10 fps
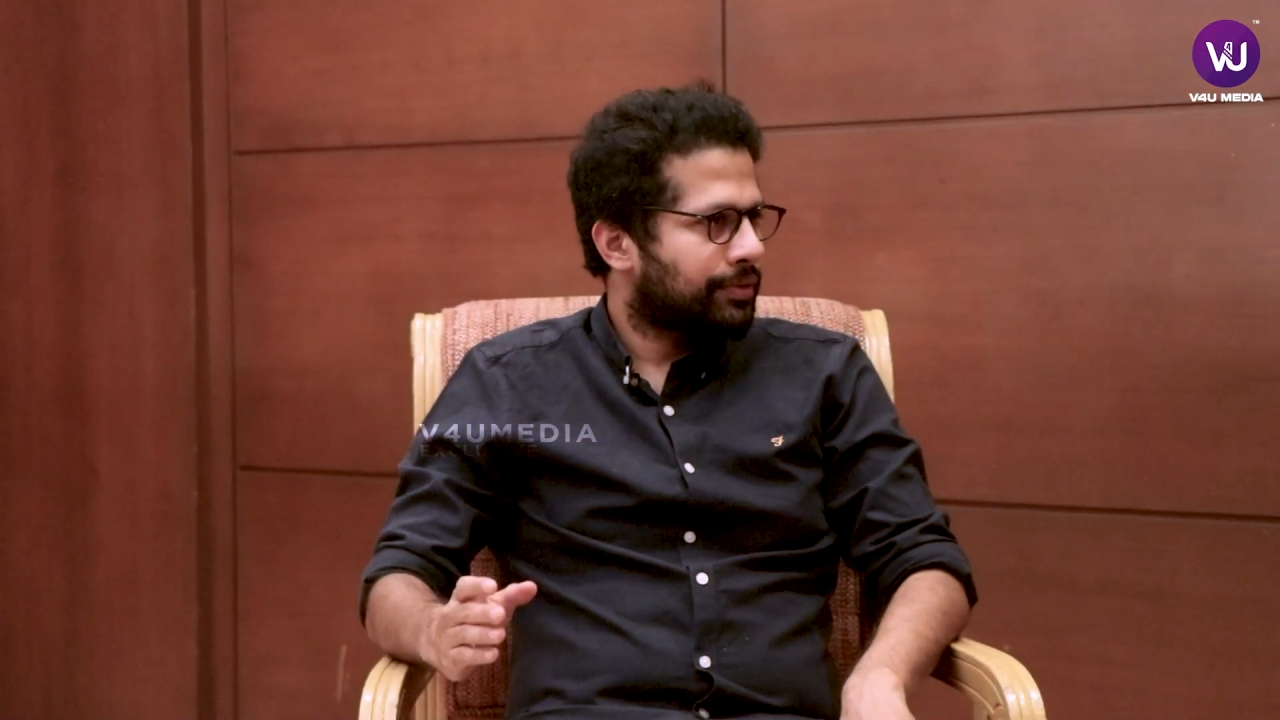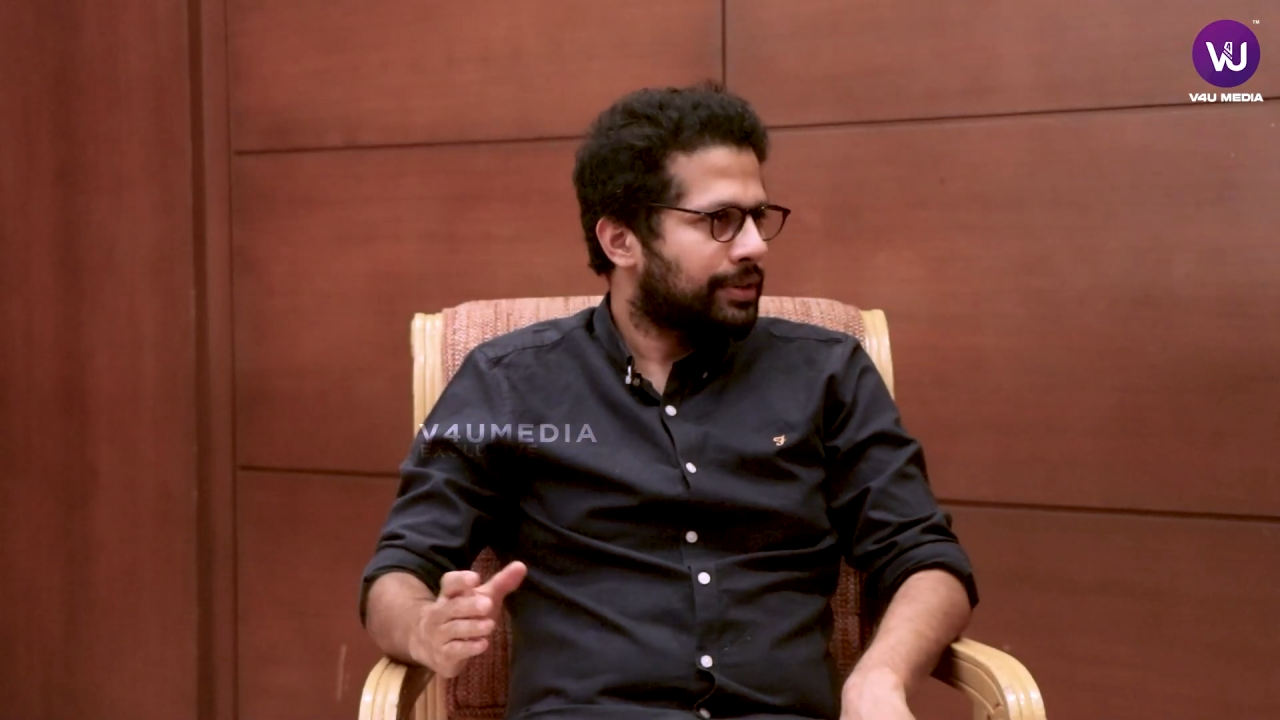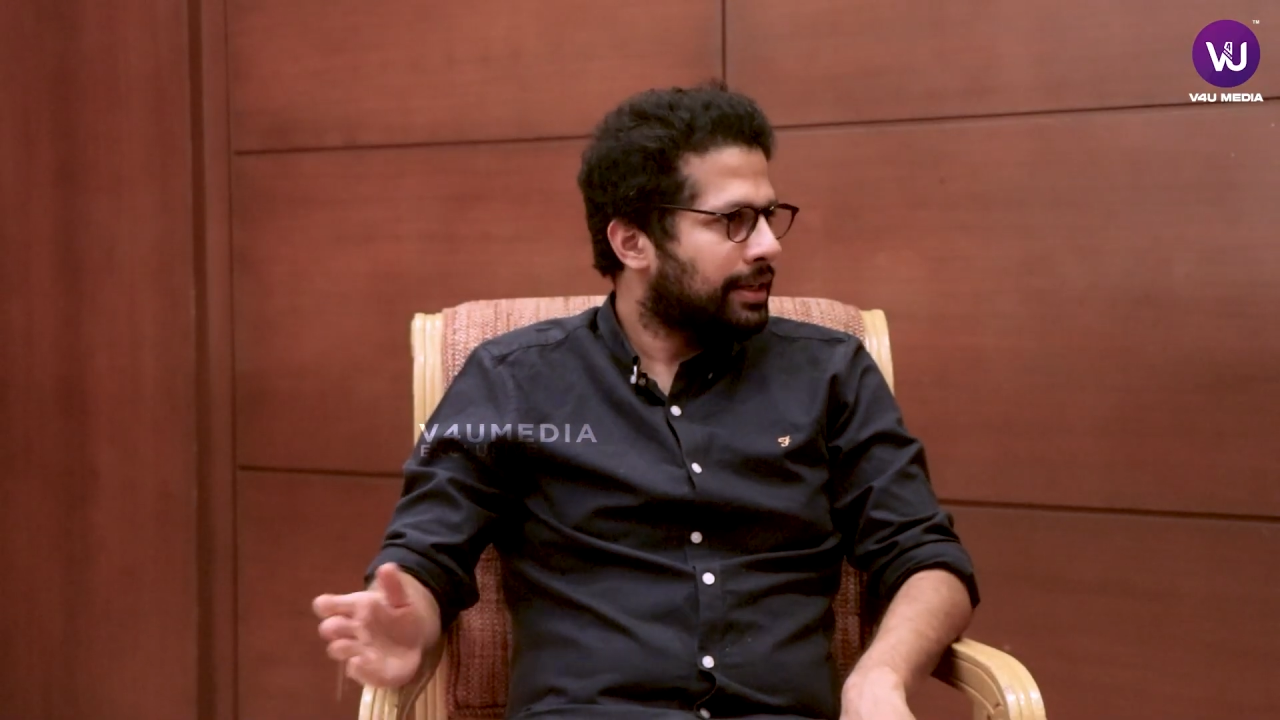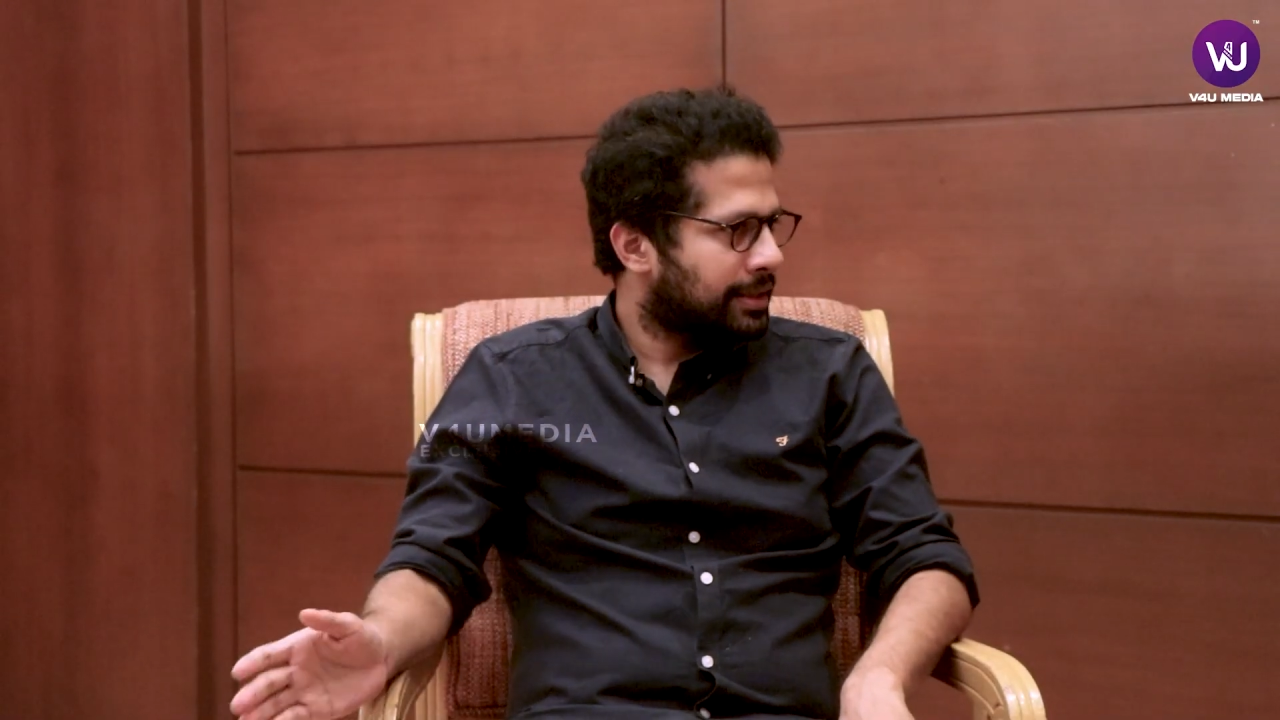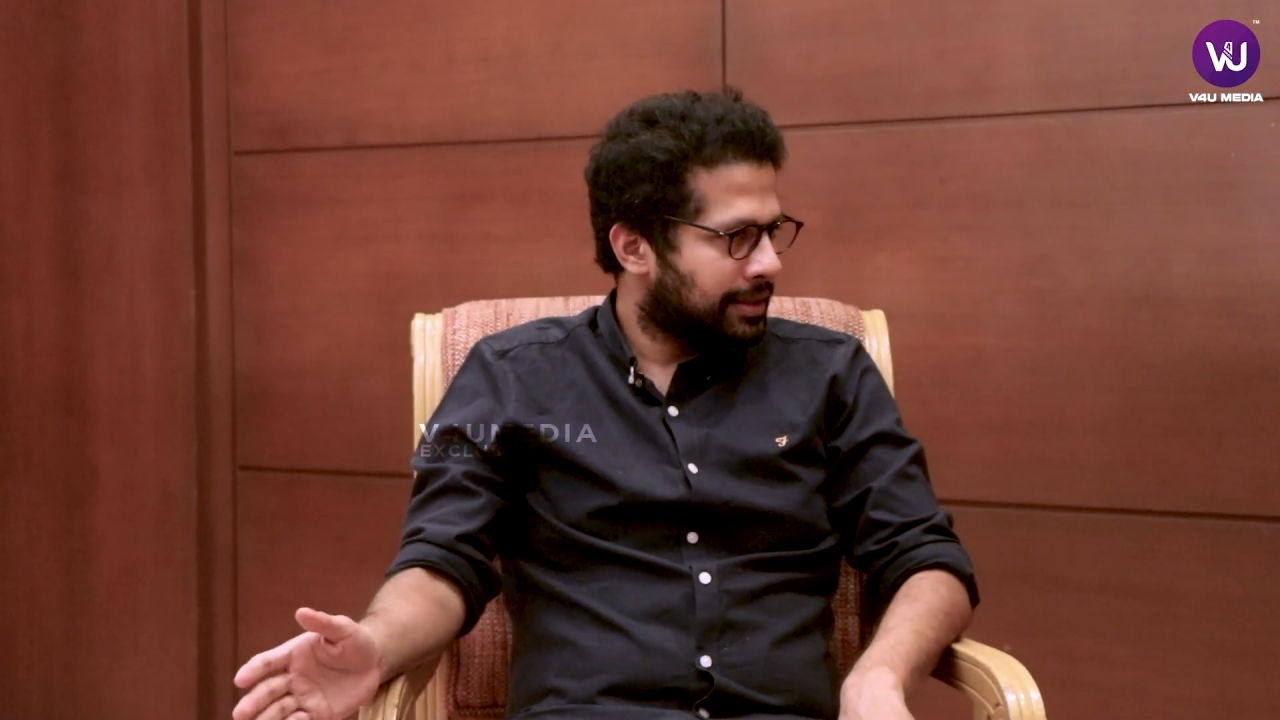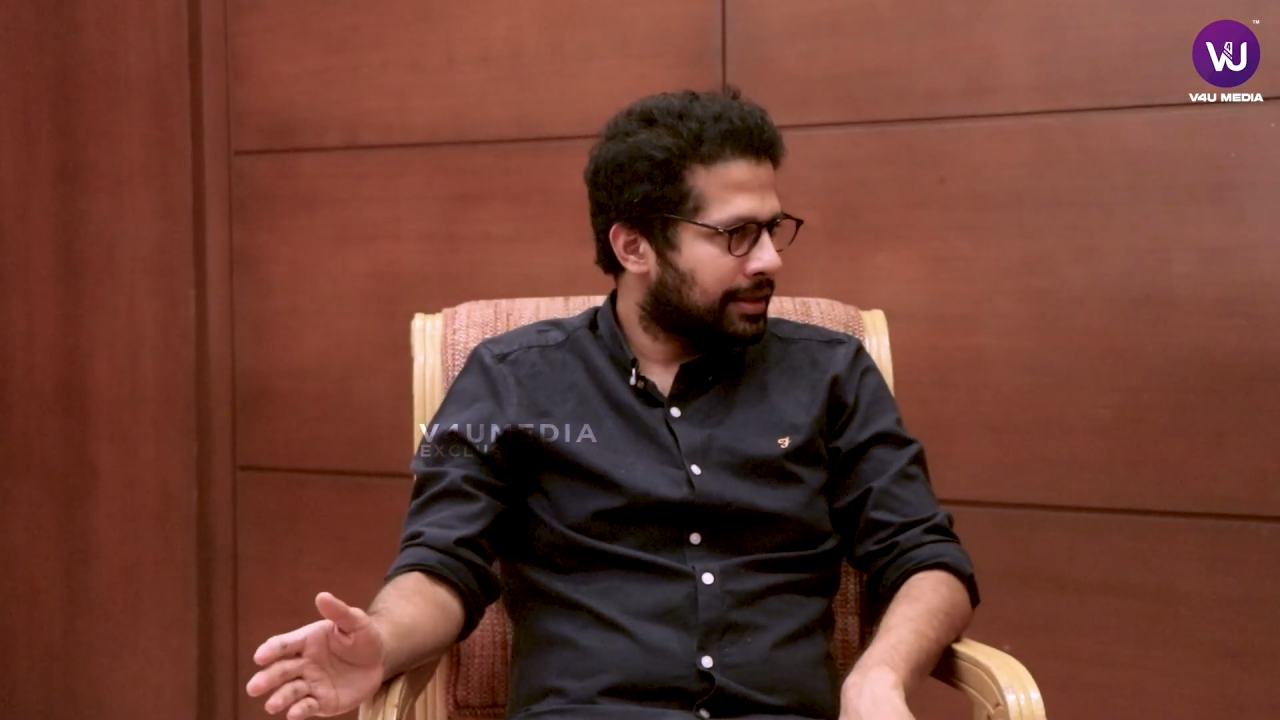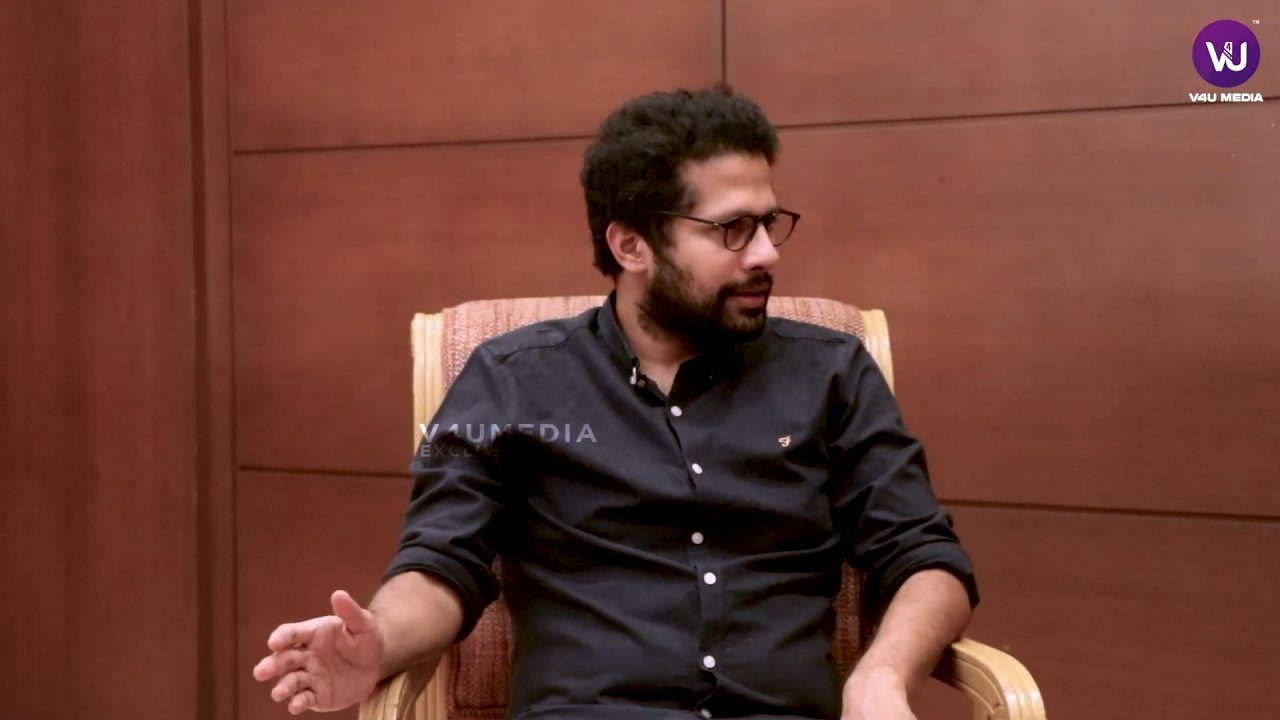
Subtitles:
for that